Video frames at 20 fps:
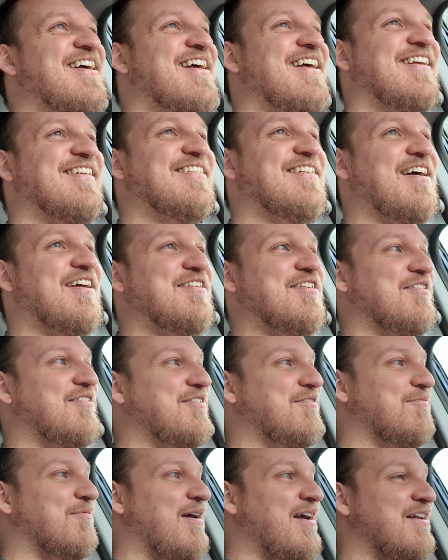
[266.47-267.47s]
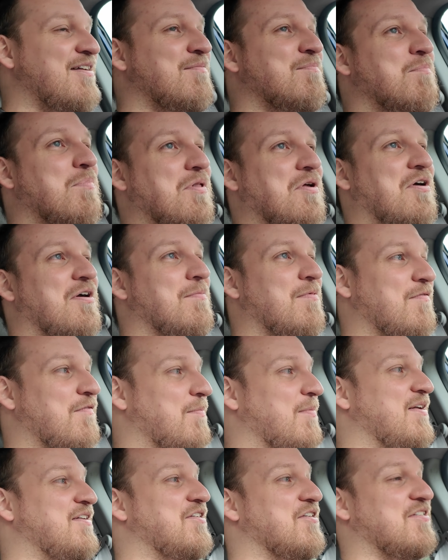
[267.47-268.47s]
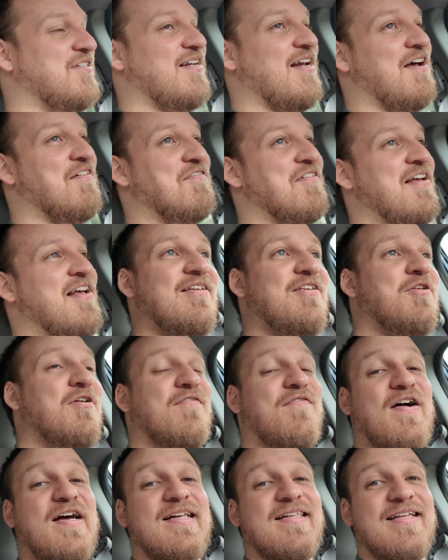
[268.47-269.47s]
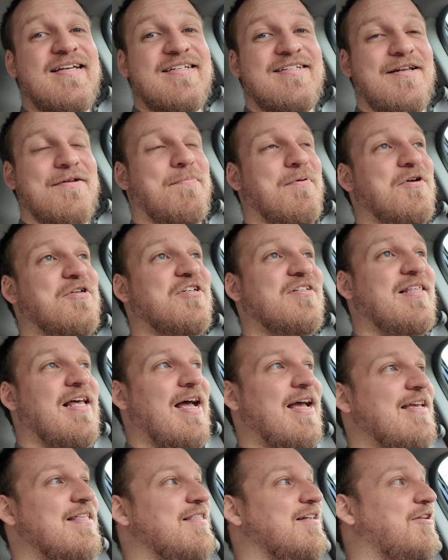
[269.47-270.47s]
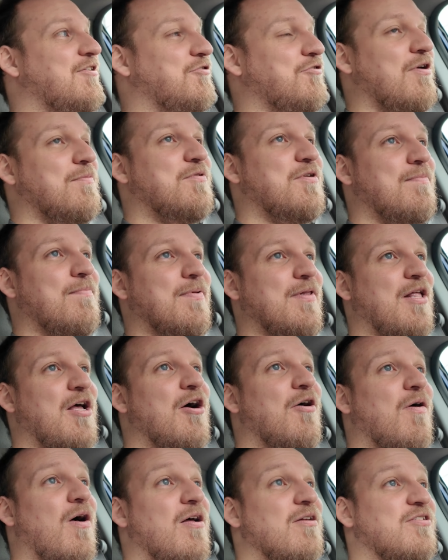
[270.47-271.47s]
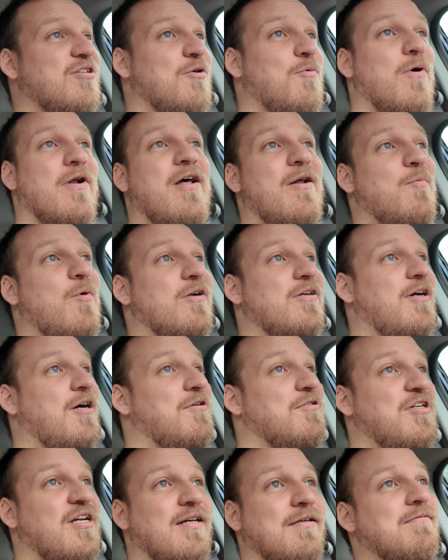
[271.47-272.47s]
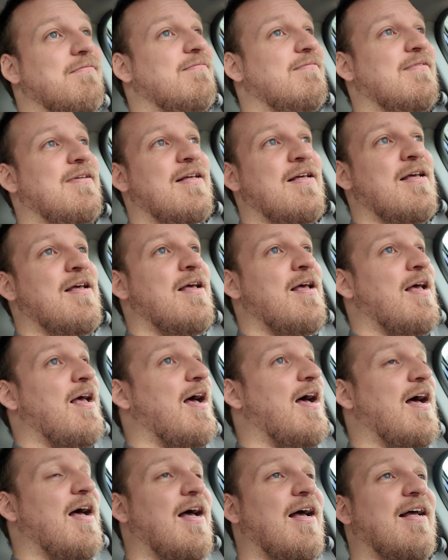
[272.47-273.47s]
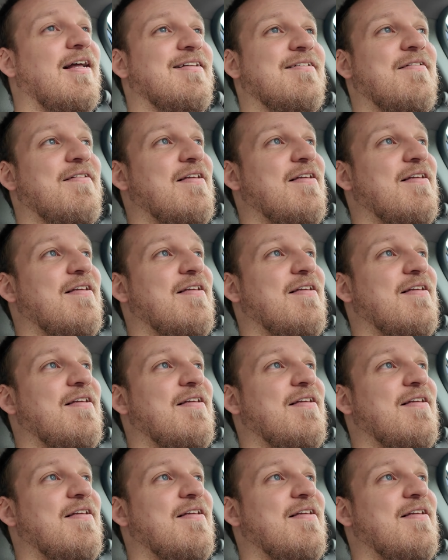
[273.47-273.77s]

It's not just a random blurb of a bunch of stuff. You can find a link to purchase that in the description below. Also, one-on-one coaching. I